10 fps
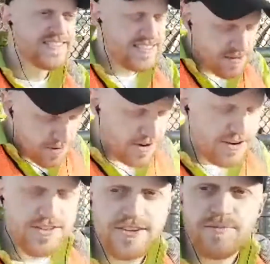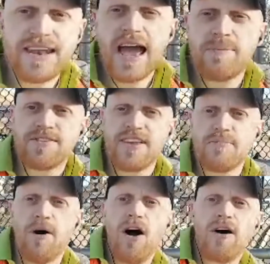similar to Minneapolis, St.
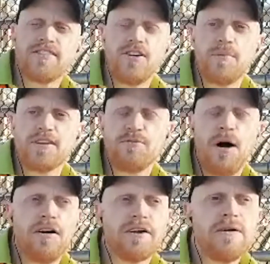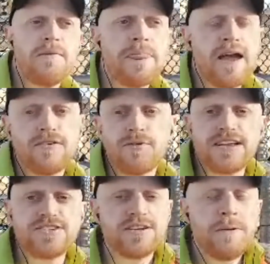Paul. It's a little bit smaller of a
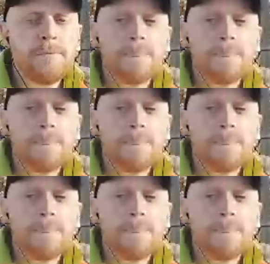region.